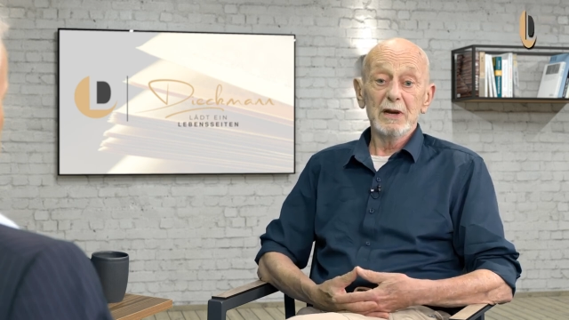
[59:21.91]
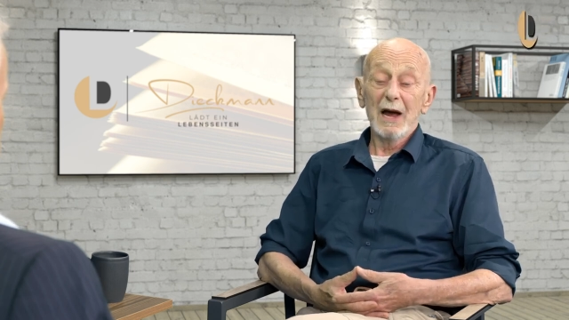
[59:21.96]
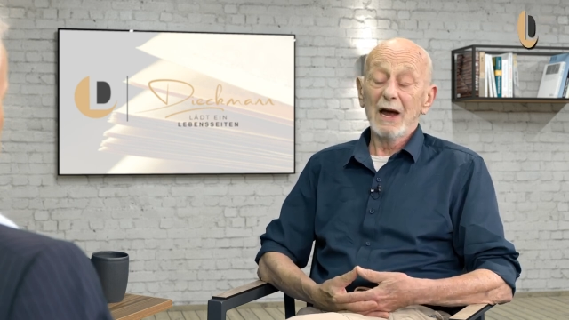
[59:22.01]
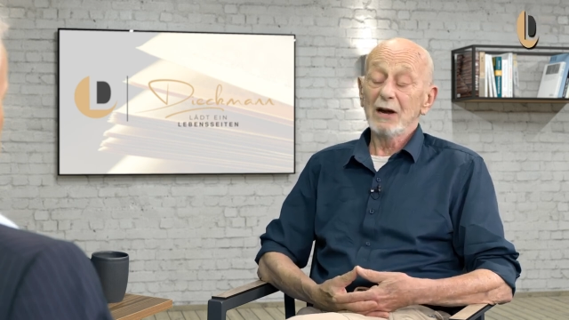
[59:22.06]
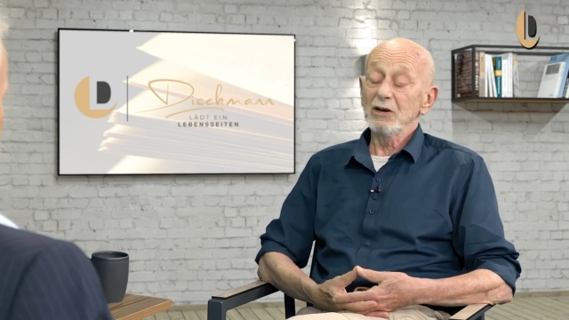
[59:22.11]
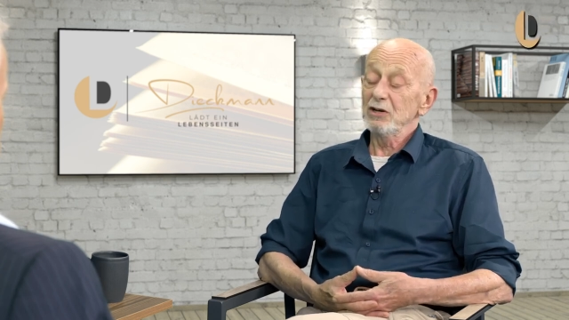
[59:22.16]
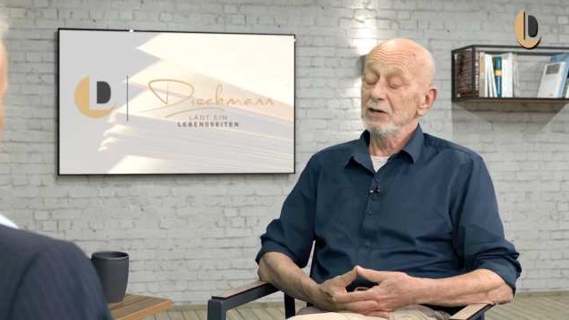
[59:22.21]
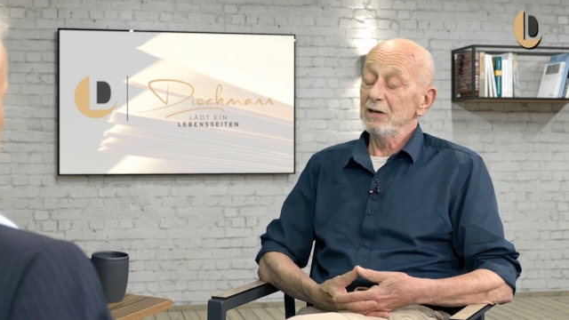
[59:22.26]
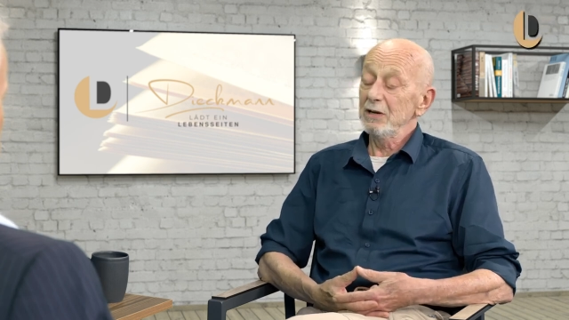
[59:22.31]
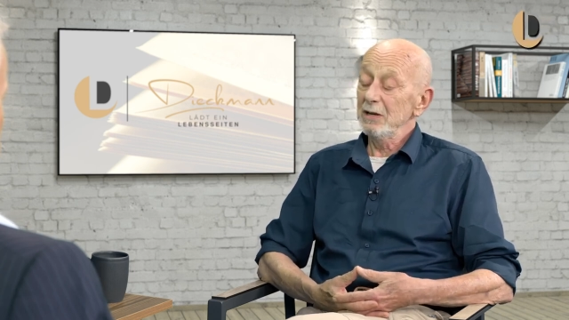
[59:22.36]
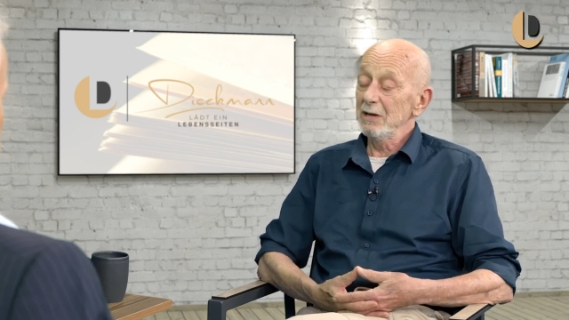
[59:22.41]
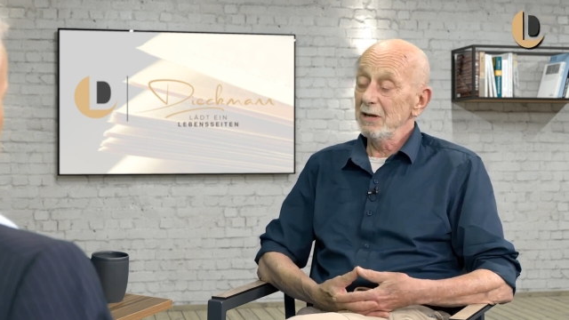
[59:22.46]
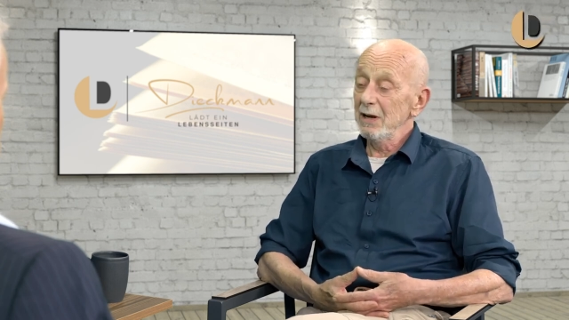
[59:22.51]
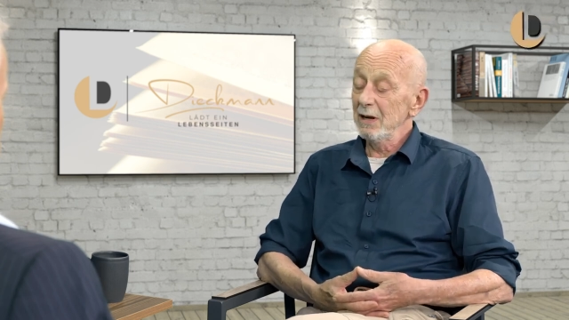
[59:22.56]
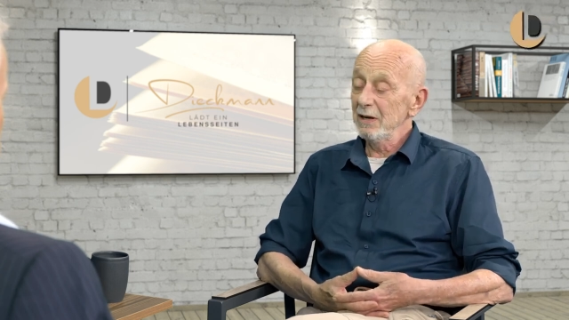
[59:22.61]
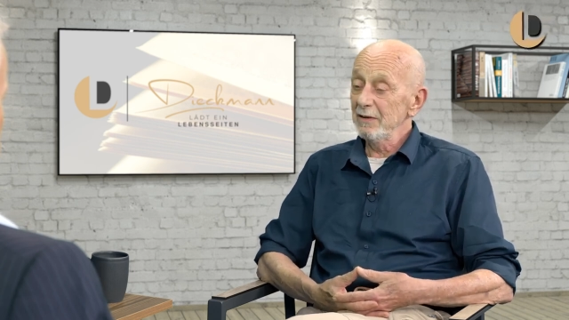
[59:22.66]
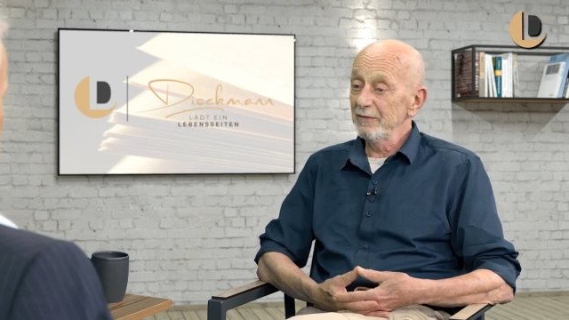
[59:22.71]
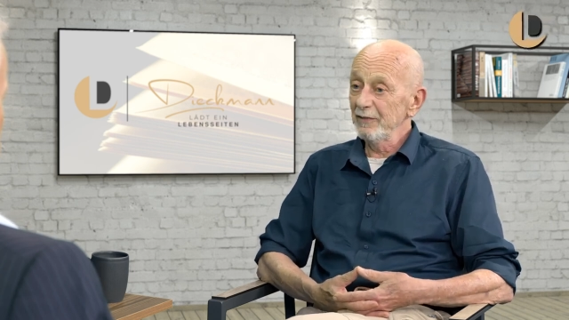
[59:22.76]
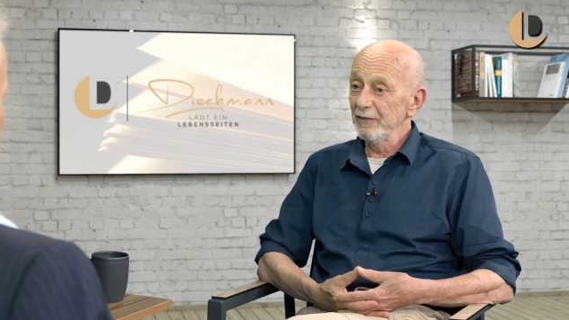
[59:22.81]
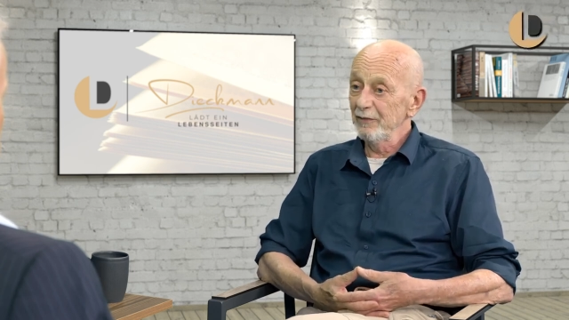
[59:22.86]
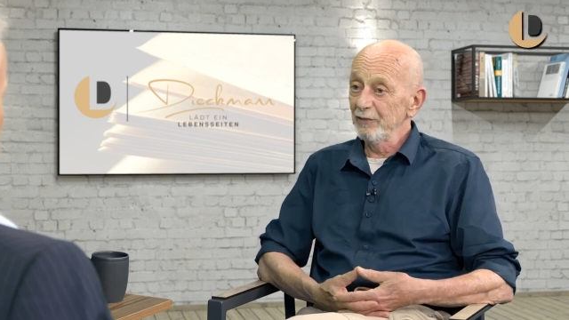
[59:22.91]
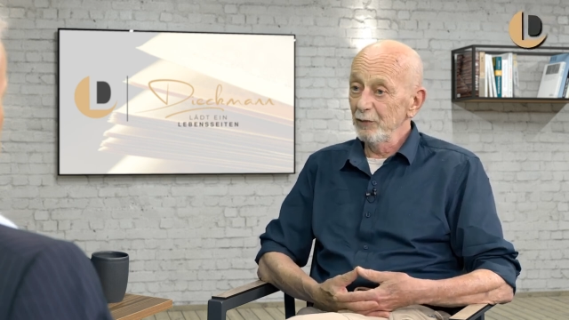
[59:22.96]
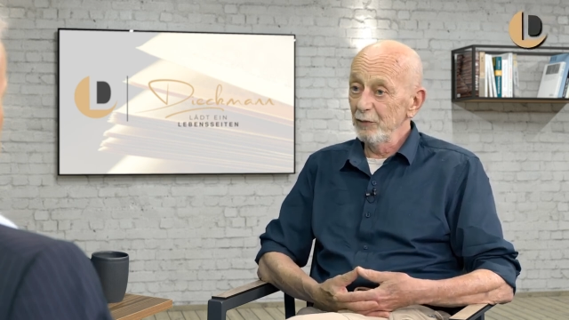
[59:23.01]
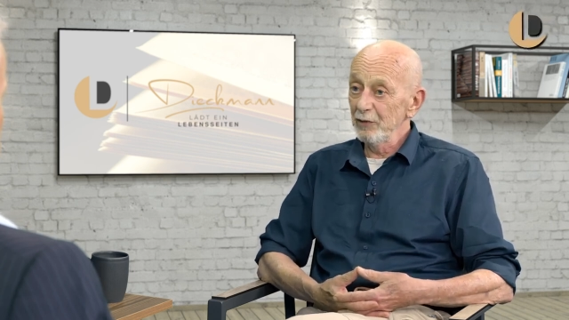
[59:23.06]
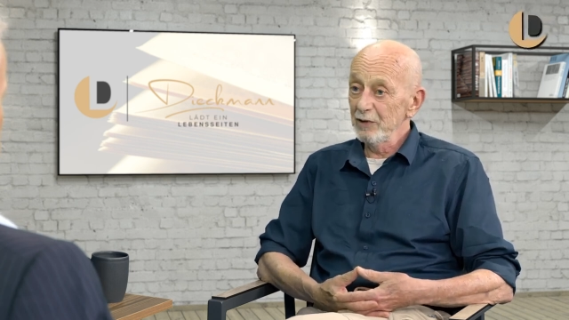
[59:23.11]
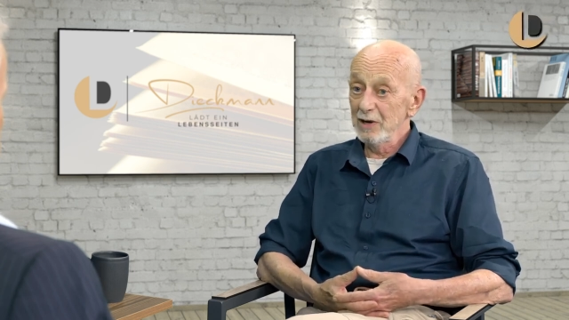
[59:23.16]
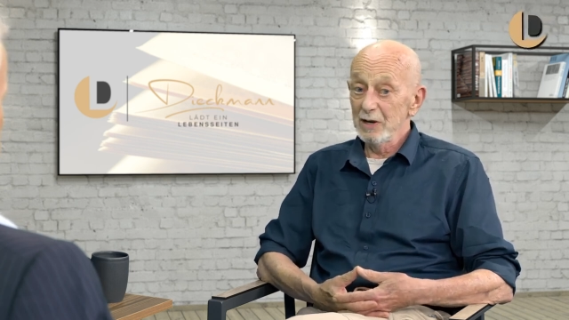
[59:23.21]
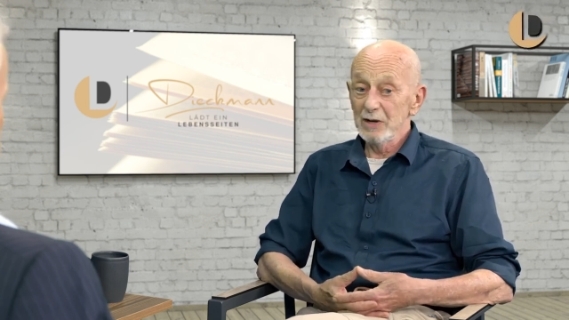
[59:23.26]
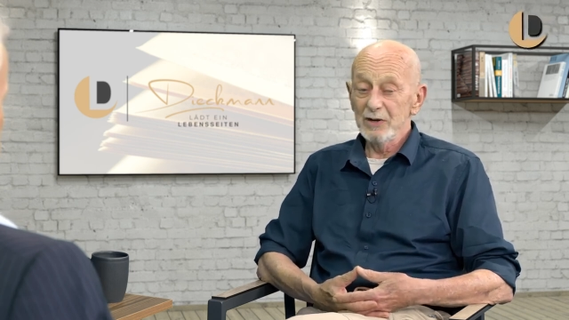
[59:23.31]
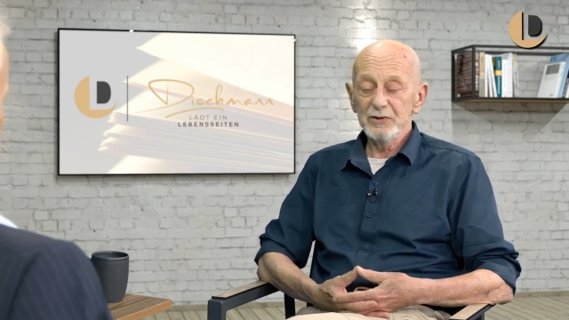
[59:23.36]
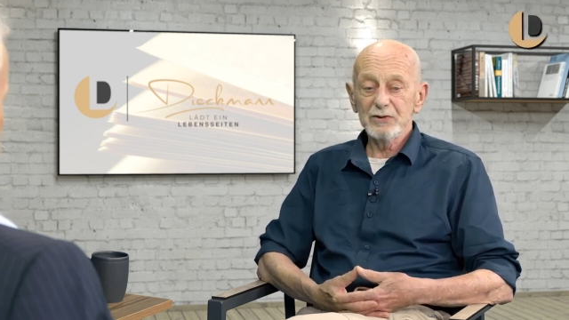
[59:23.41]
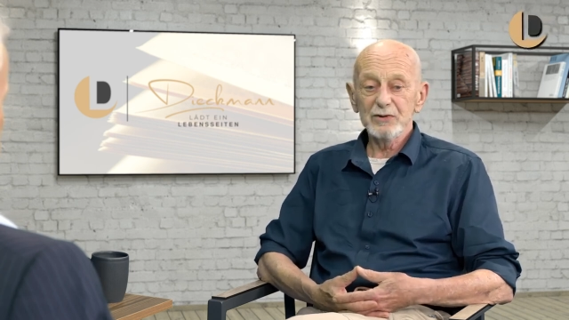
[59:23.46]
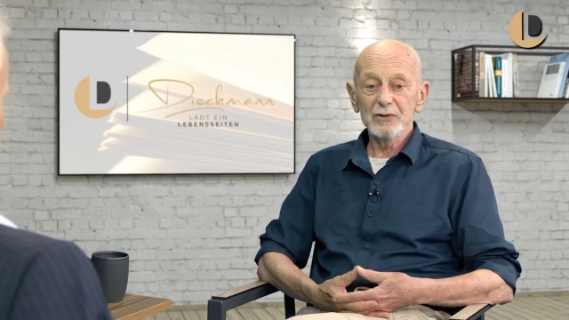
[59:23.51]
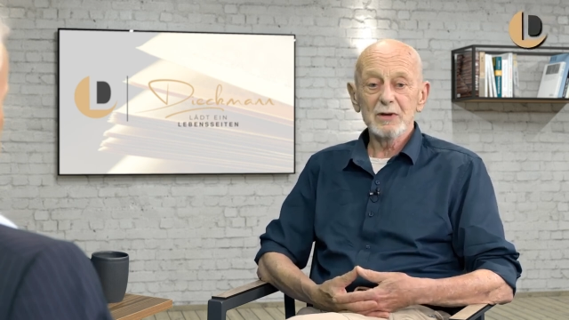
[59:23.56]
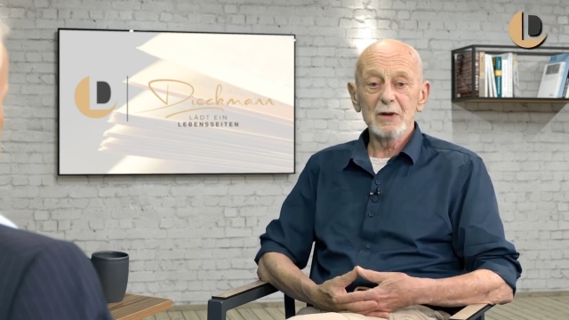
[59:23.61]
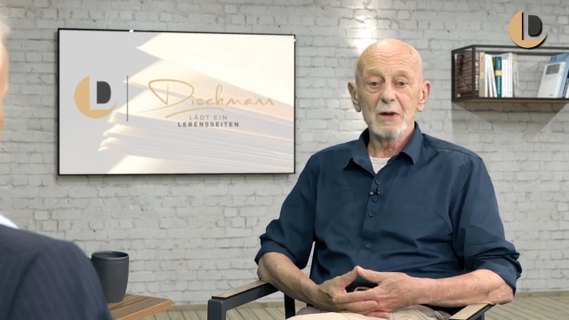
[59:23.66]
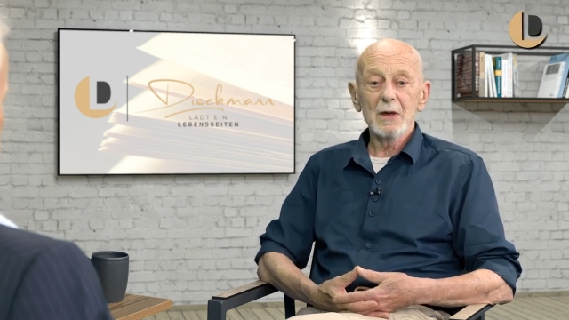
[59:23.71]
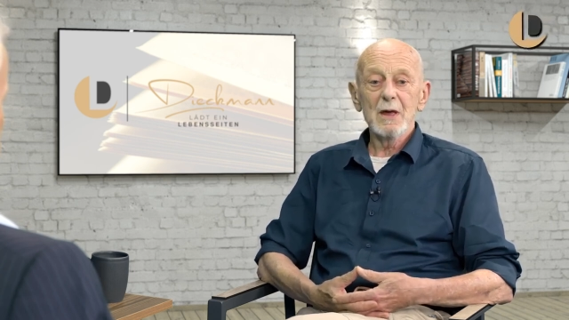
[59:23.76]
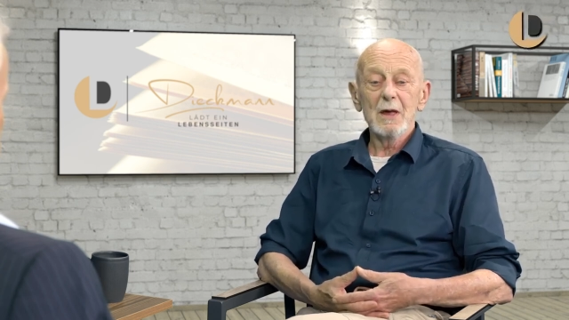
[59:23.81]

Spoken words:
actually in the end, for 4 years.